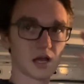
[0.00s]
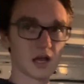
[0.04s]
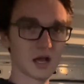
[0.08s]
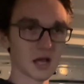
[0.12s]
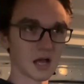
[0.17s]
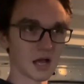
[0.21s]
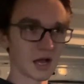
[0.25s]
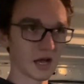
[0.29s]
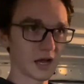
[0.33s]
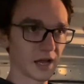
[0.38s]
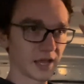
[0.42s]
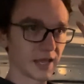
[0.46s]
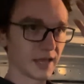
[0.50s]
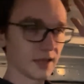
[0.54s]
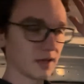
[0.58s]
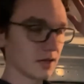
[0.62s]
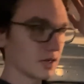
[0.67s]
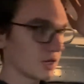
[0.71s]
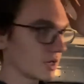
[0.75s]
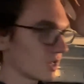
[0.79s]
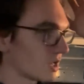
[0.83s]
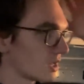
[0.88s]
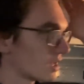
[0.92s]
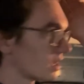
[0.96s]
high,
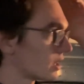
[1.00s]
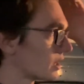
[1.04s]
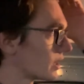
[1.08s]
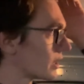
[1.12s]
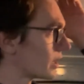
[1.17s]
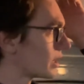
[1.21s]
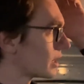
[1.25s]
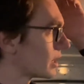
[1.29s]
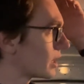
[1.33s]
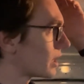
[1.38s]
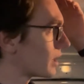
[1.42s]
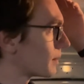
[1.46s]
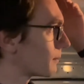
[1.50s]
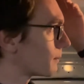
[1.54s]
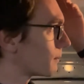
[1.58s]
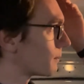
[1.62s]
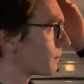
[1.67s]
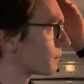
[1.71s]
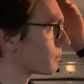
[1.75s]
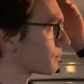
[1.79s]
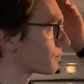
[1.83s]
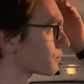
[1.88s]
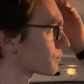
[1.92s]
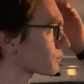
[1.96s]
and
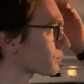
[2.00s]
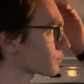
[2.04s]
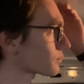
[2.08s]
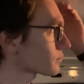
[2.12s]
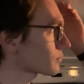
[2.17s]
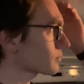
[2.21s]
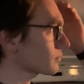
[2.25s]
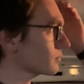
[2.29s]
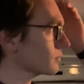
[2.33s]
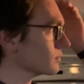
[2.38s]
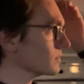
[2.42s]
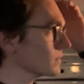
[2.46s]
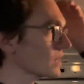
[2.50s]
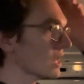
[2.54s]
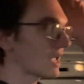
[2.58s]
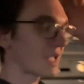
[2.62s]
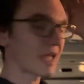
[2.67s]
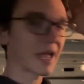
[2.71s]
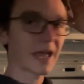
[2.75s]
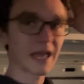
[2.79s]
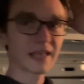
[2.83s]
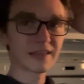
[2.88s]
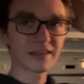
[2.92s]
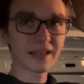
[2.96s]

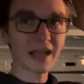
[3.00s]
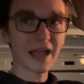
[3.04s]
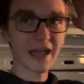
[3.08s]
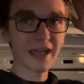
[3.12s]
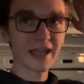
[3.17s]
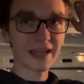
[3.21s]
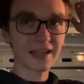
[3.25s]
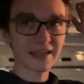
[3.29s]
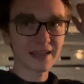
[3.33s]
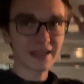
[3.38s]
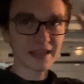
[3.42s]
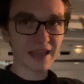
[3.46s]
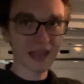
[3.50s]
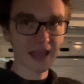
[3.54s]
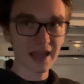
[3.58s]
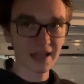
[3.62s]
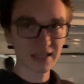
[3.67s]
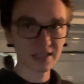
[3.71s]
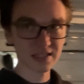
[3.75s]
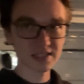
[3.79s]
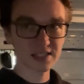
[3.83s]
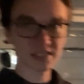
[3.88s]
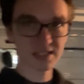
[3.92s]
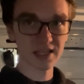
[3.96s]
I
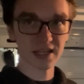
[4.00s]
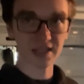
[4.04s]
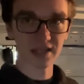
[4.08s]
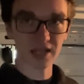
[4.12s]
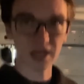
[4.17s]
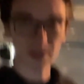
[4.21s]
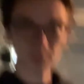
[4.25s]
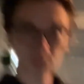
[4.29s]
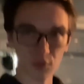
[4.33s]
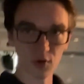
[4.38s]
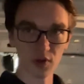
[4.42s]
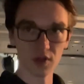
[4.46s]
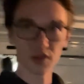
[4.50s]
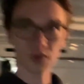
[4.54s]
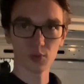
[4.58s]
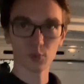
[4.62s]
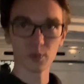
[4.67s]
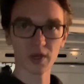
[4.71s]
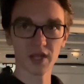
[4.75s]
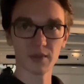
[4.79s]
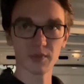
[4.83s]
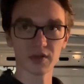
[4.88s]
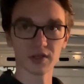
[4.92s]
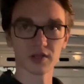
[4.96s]
can't stand up all the
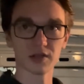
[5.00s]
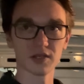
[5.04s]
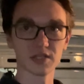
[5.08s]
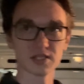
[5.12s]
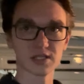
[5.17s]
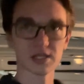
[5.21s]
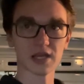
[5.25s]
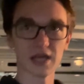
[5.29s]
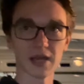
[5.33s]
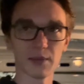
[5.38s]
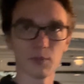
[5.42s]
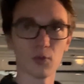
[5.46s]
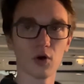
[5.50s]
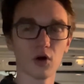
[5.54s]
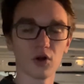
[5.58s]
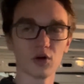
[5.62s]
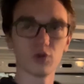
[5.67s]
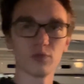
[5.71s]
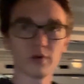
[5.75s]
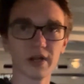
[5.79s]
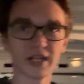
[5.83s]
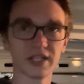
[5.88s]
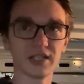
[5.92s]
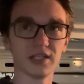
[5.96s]
way because I'm
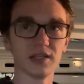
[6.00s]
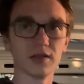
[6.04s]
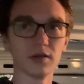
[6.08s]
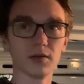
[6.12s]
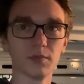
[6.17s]
already